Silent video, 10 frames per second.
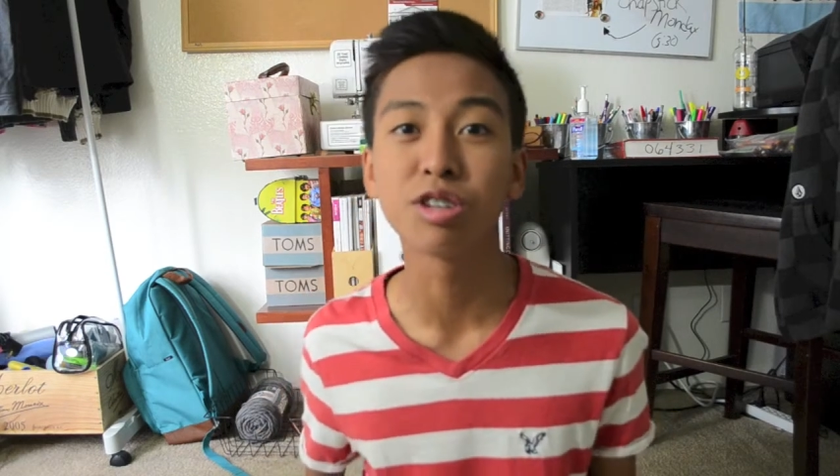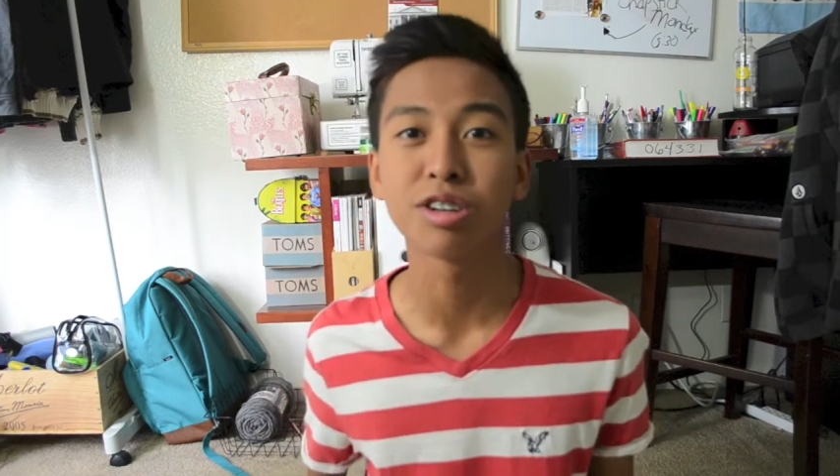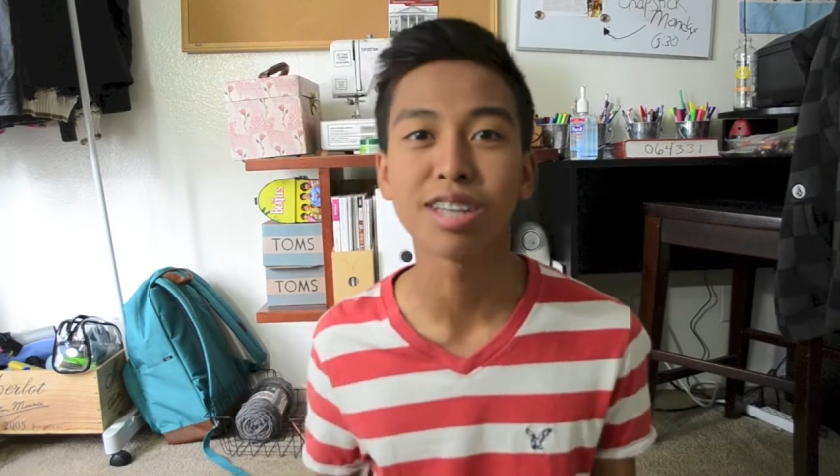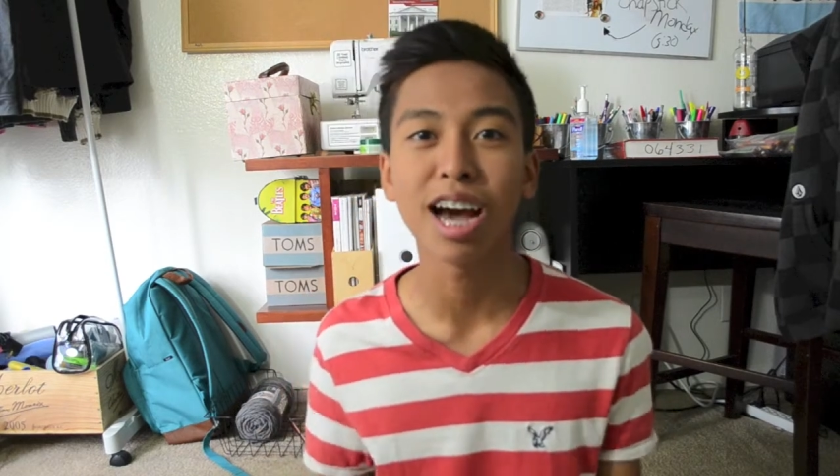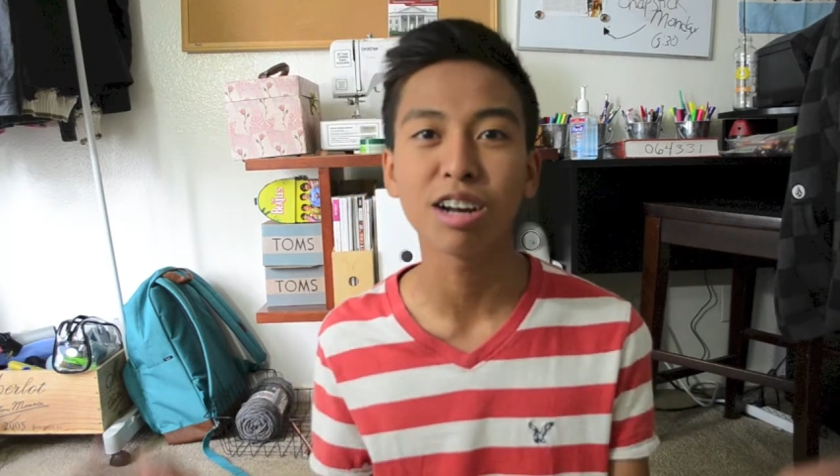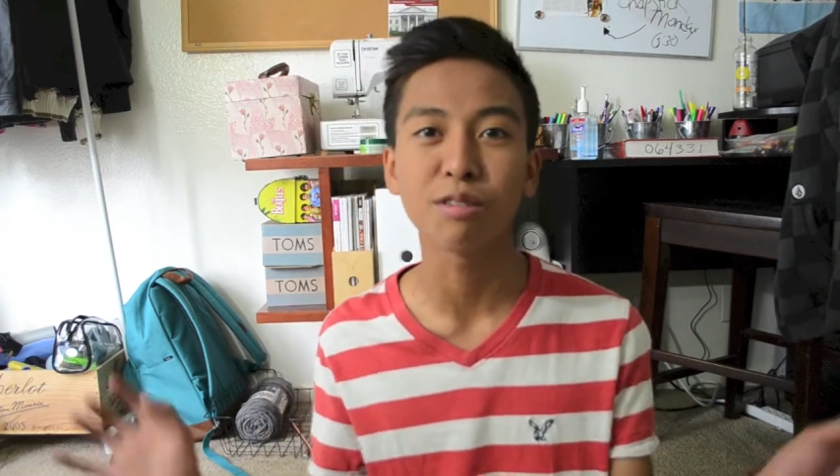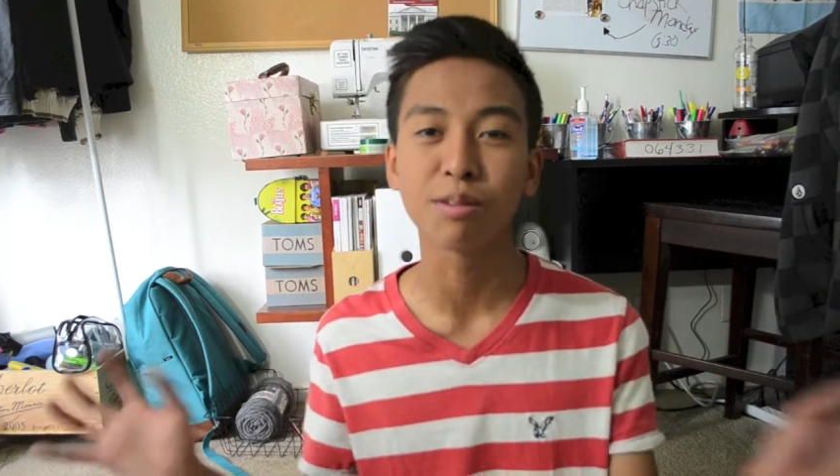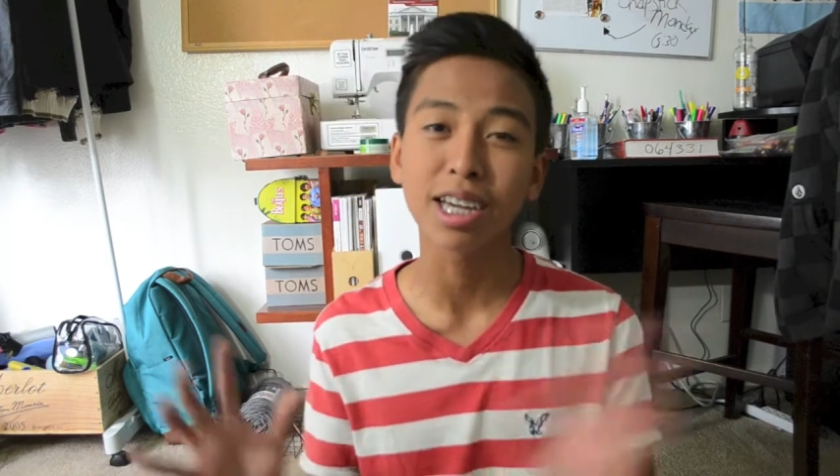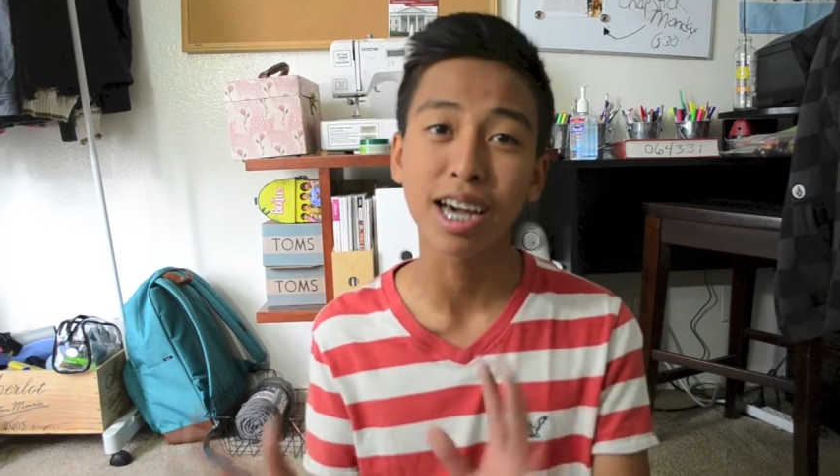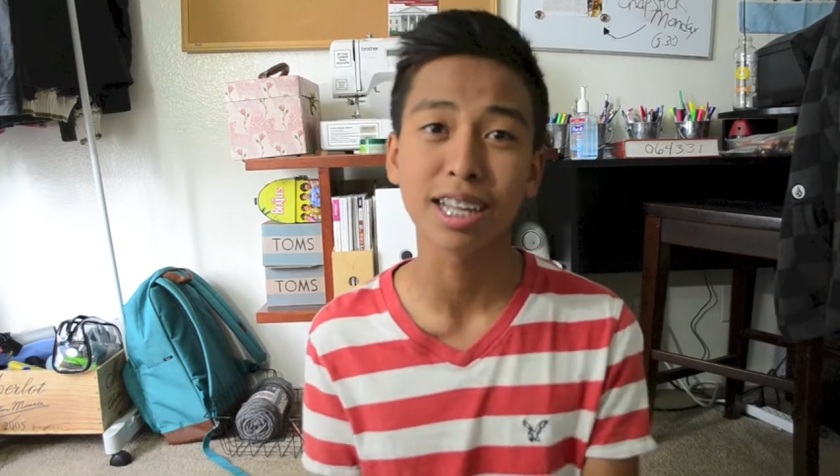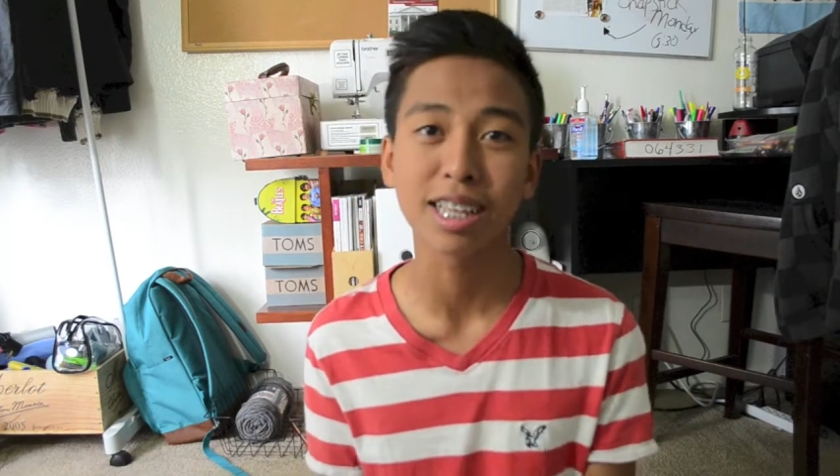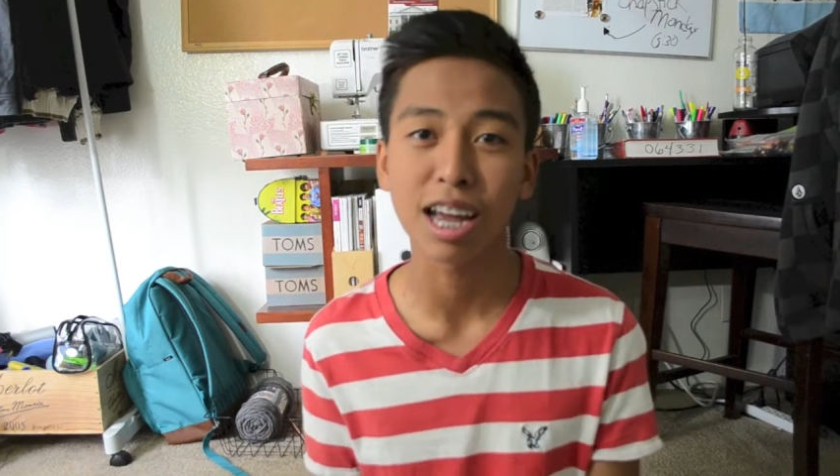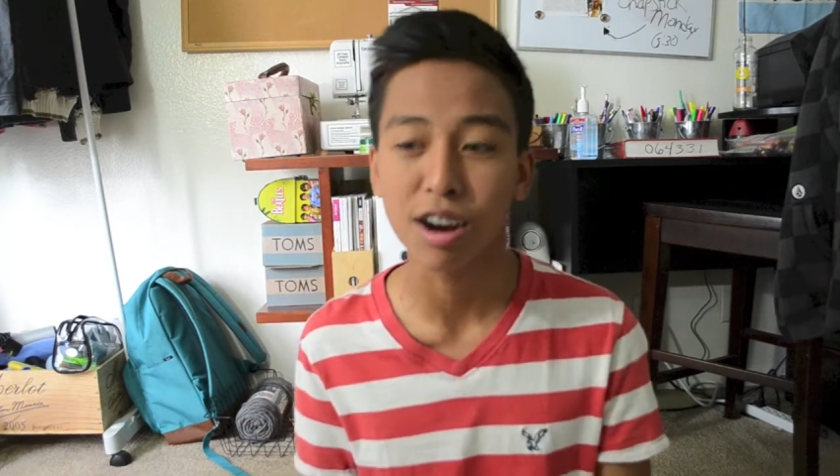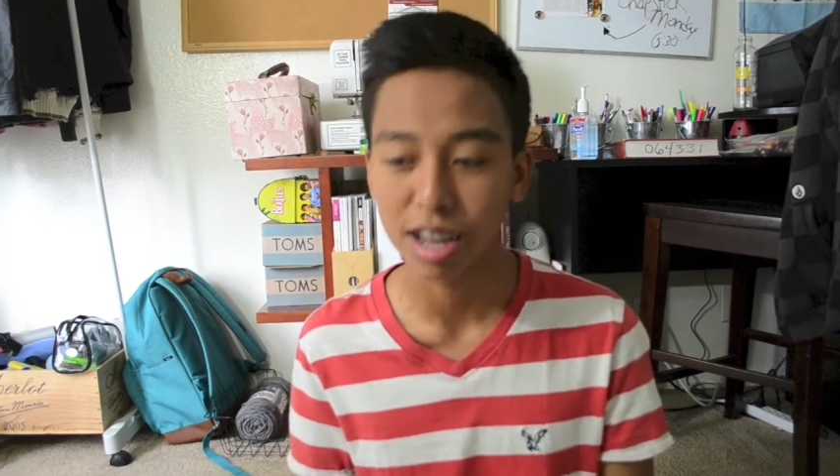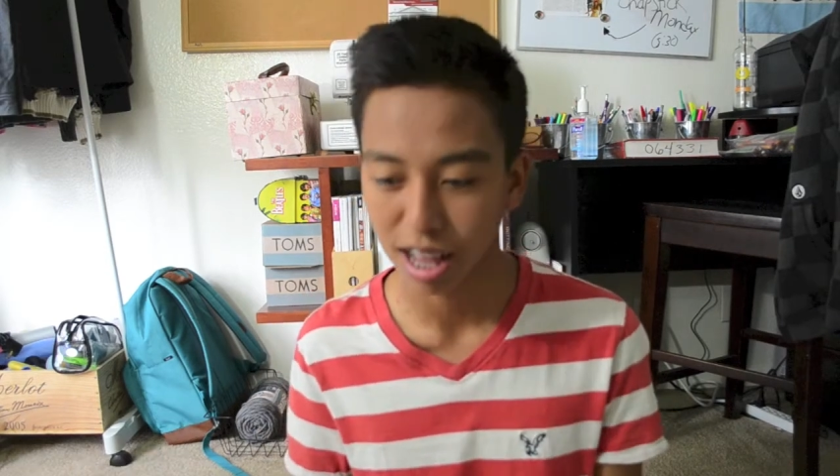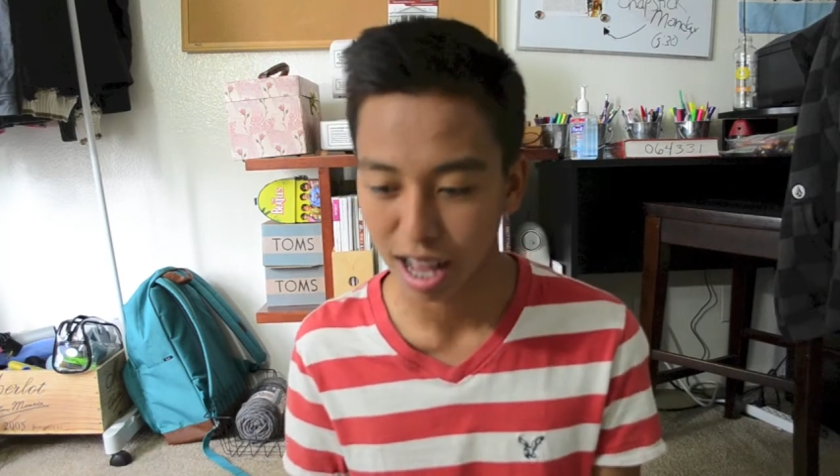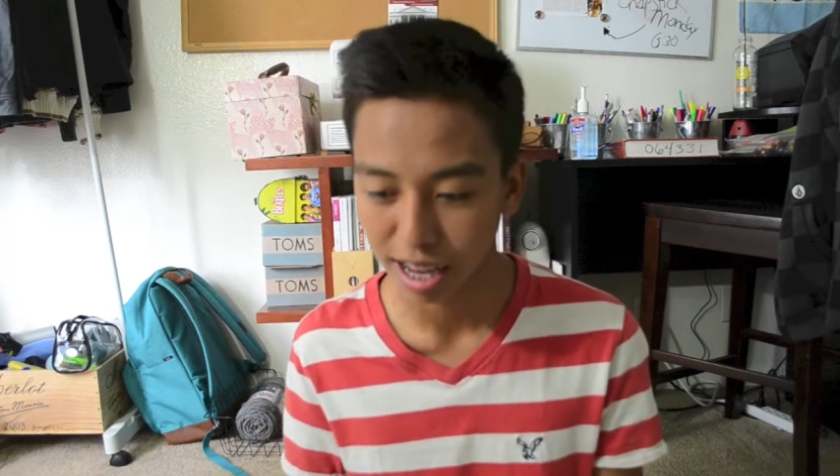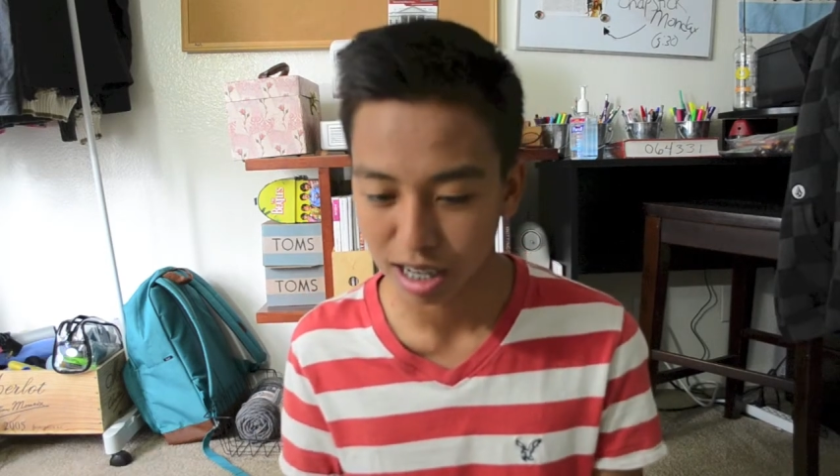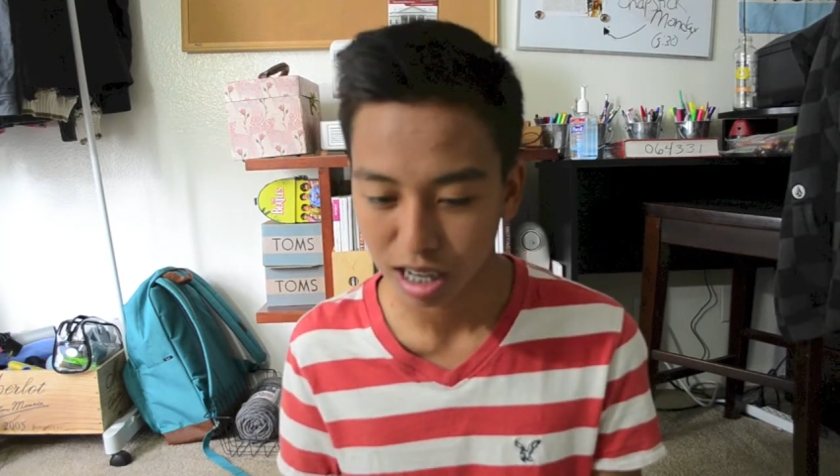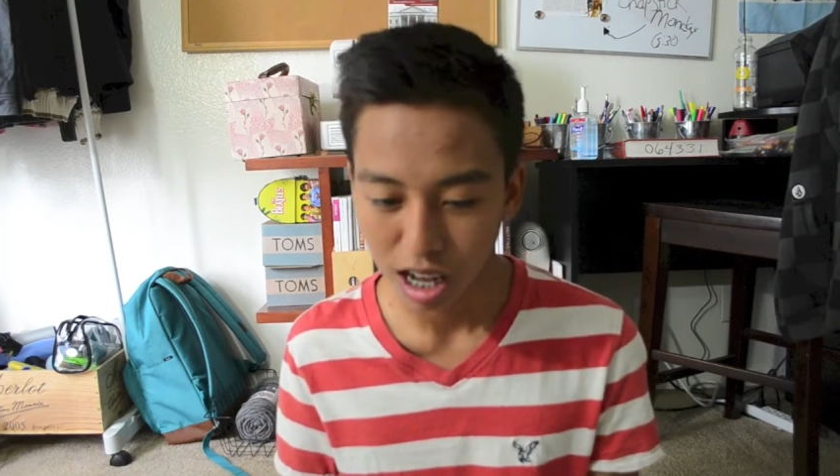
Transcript: your diarrhea in there, and like,